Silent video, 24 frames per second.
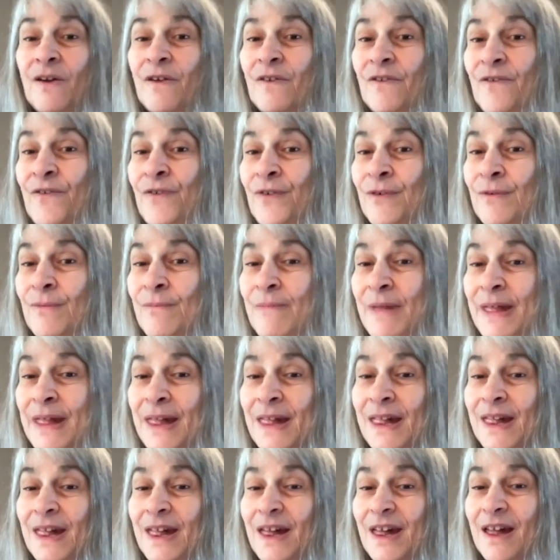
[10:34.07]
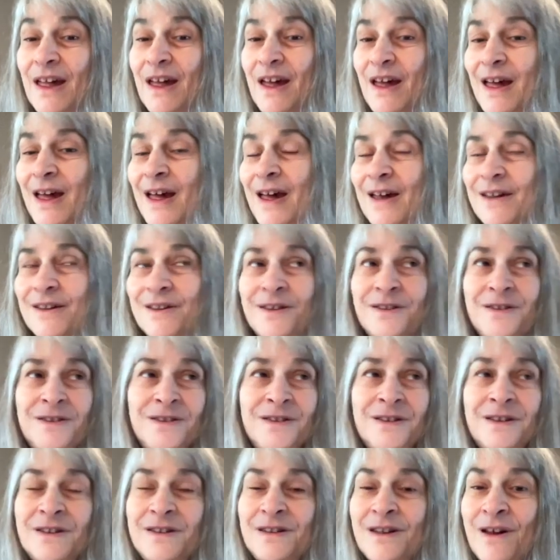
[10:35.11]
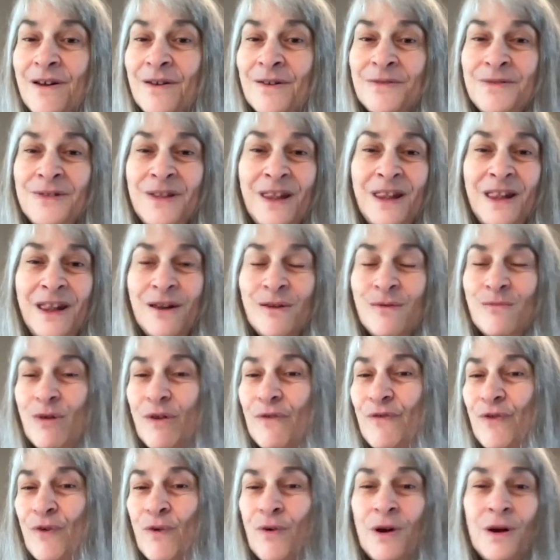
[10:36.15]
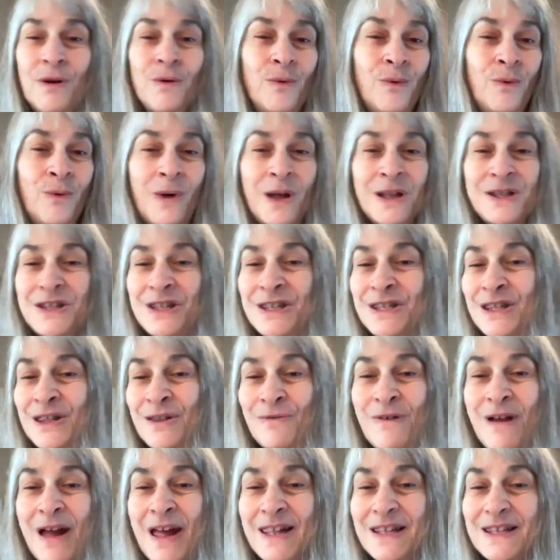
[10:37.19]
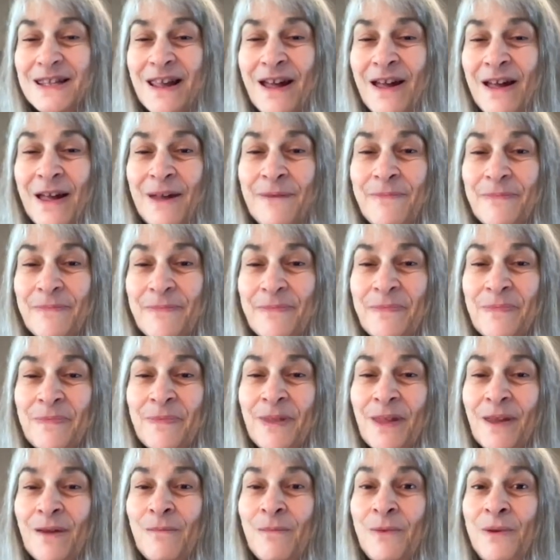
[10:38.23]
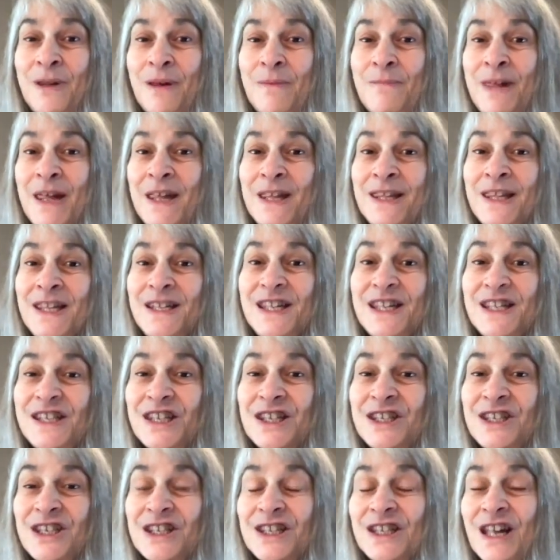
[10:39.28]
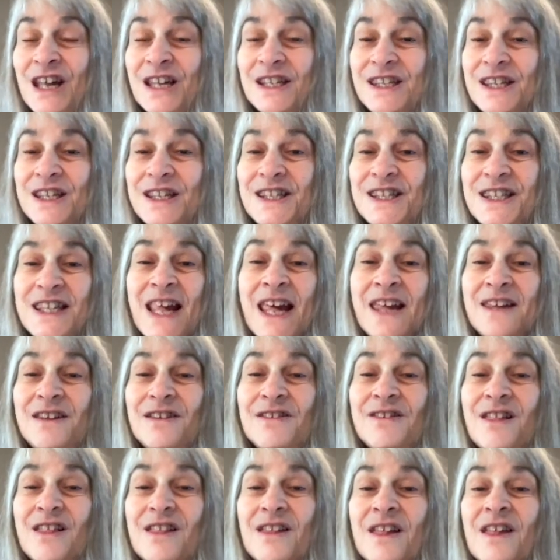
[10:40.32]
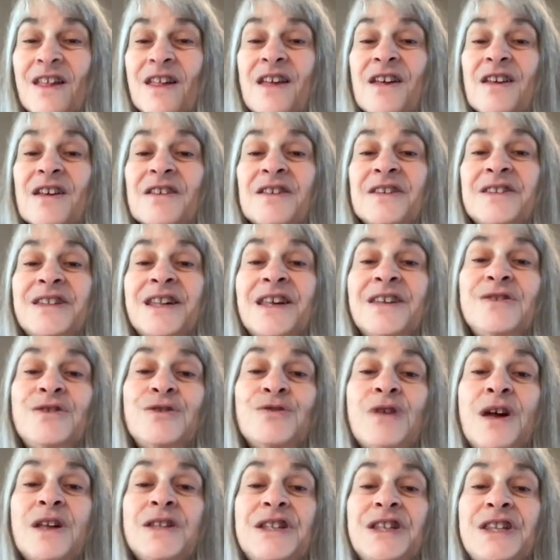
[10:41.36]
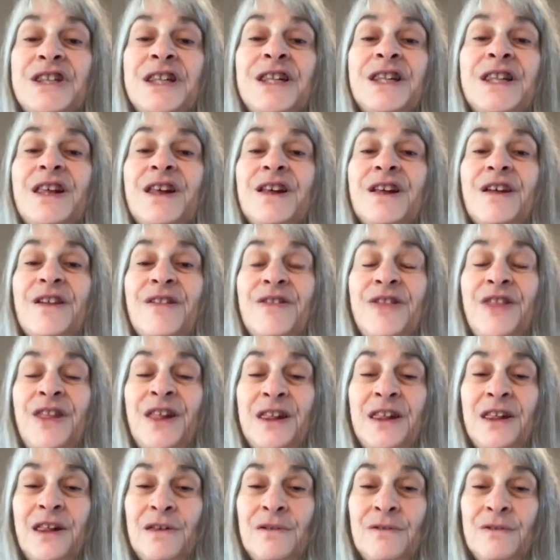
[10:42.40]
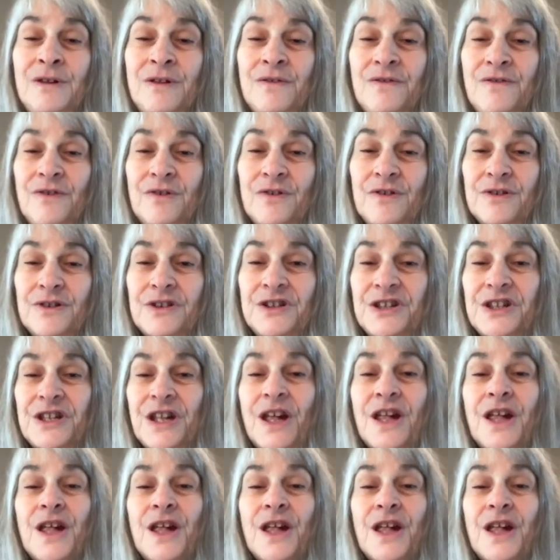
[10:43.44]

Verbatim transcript: for me. I couldn't have known the year before wasn't the right time, but I made the decision not to settle because I trusted the universe